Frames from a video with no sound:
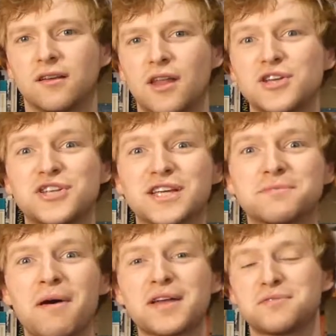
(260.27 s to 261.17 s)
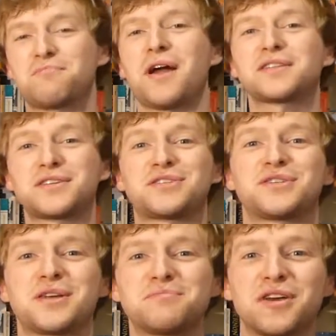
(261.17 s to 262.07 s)
Now, you should expect to practice the
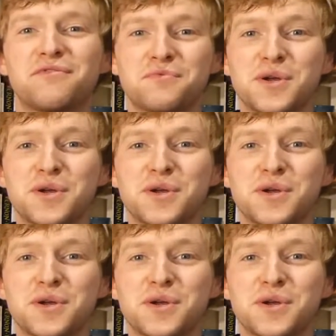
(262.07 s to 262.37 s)
subject for